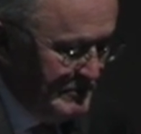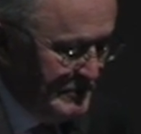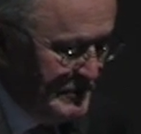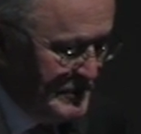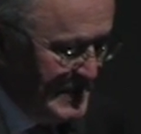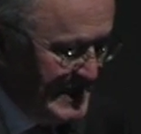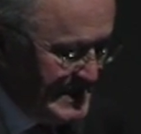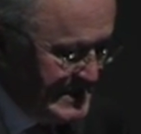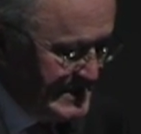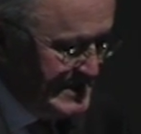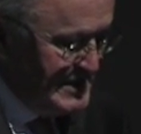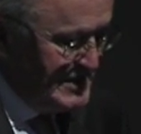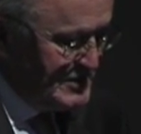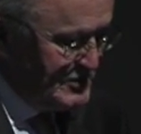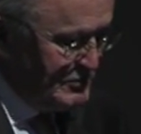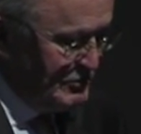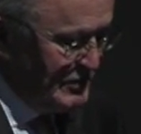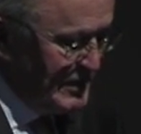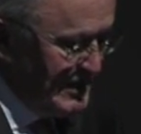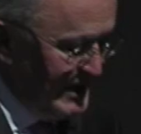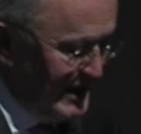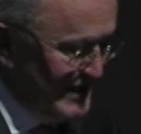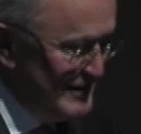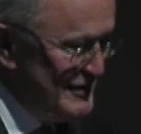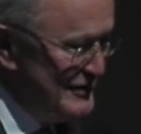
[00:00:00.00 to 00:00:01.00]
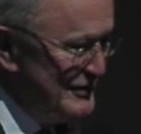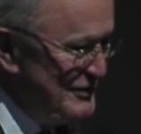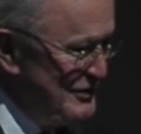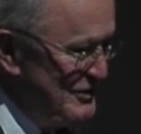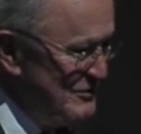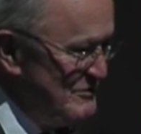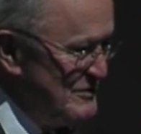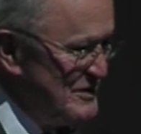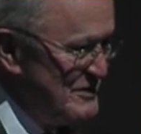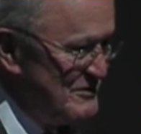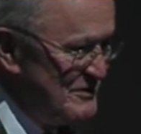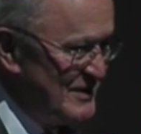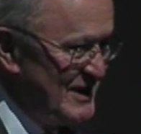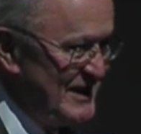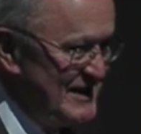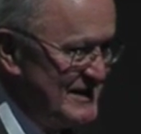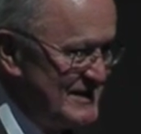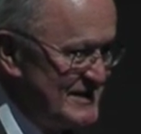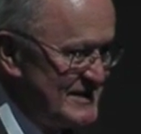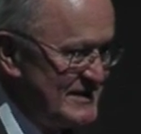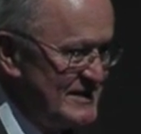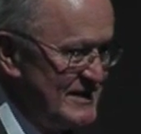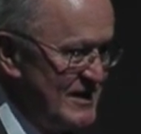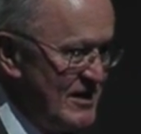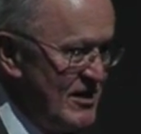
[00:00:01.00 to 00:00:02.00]
business-related human
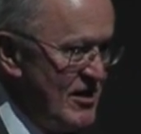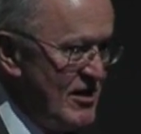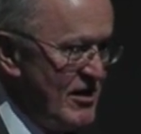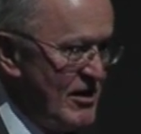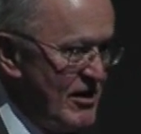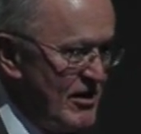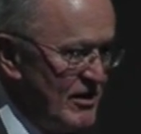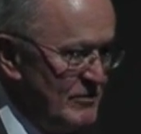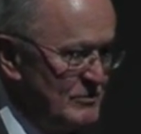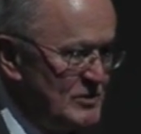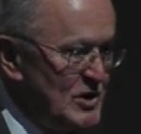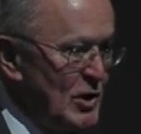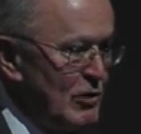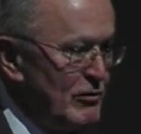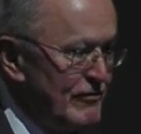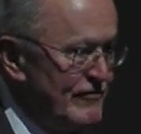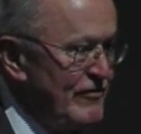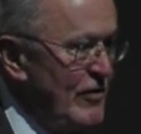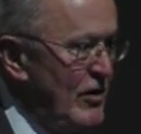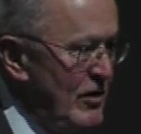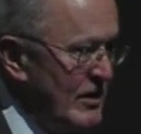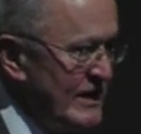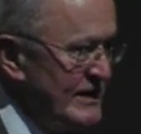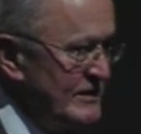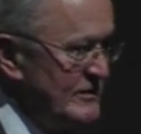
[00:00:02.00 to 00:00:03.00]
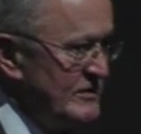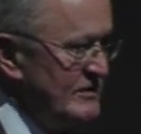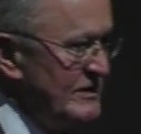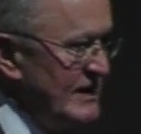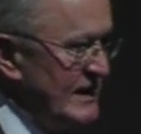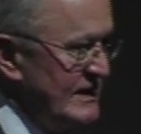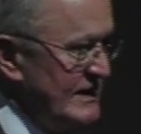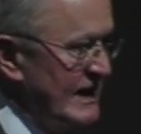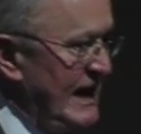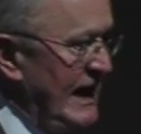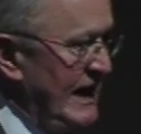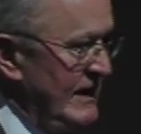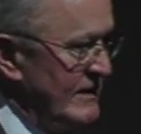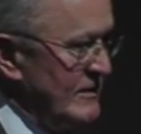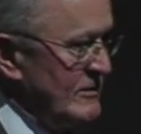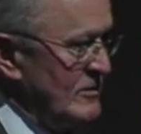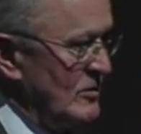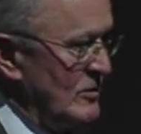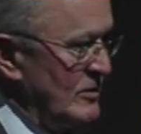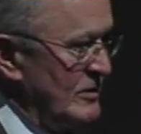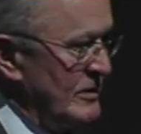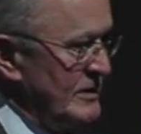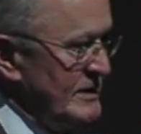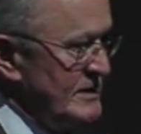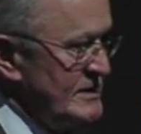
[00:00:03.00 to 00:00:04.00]
rights harm don't fall into that
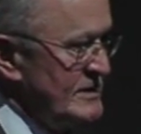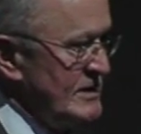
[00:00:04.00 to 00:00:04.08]
category.